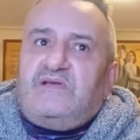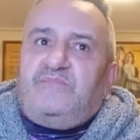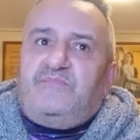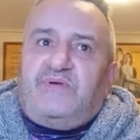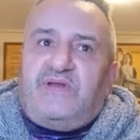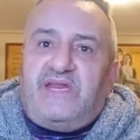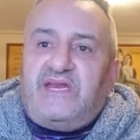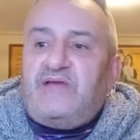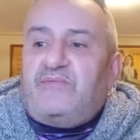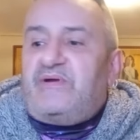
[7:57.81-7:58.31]

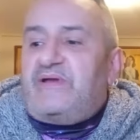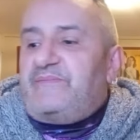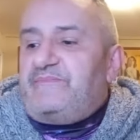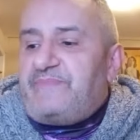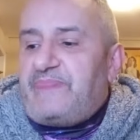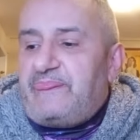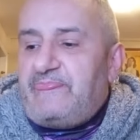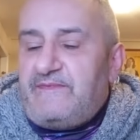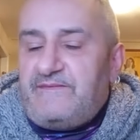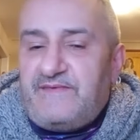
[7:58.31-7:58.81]
But anyway,
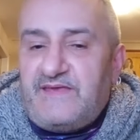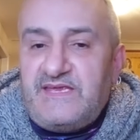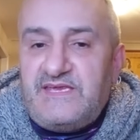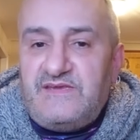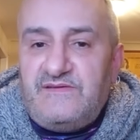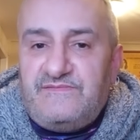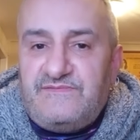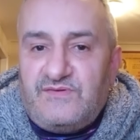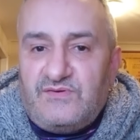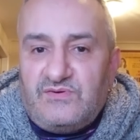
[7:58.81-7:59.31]
thank
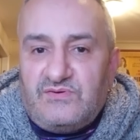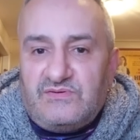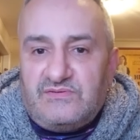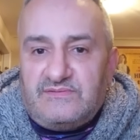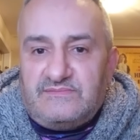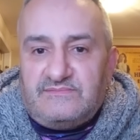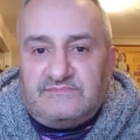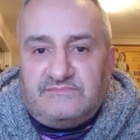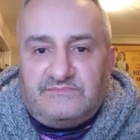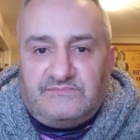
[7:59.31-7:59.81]
you
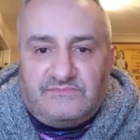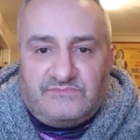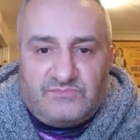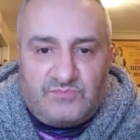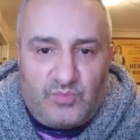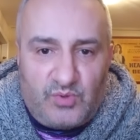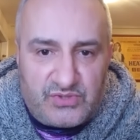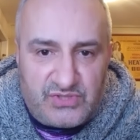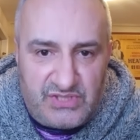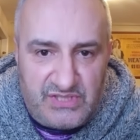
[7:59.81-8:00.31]
for
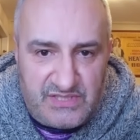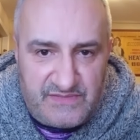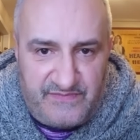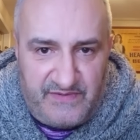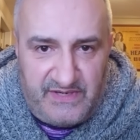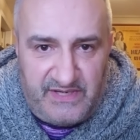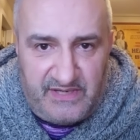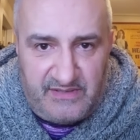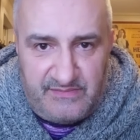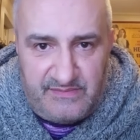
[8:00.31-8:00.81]
watching this
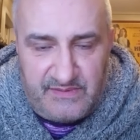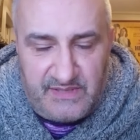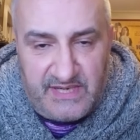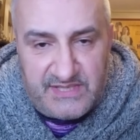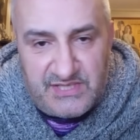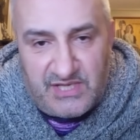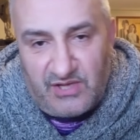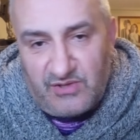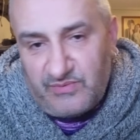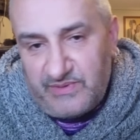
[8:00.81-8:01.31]
video.
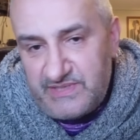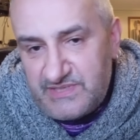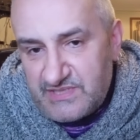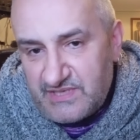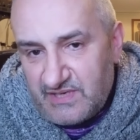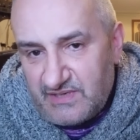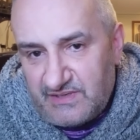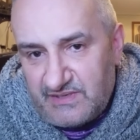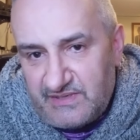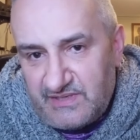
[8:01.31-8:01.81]
As always,
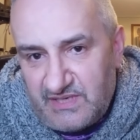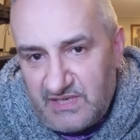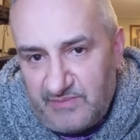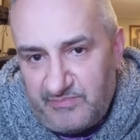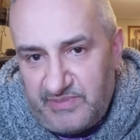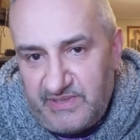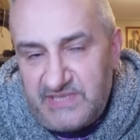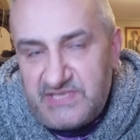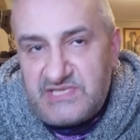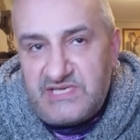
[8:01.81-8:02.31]
uh,
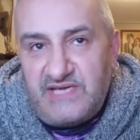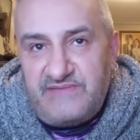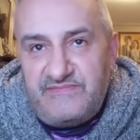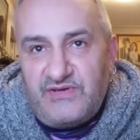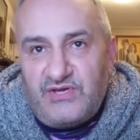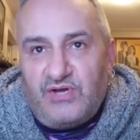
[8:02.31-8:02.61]
please leave your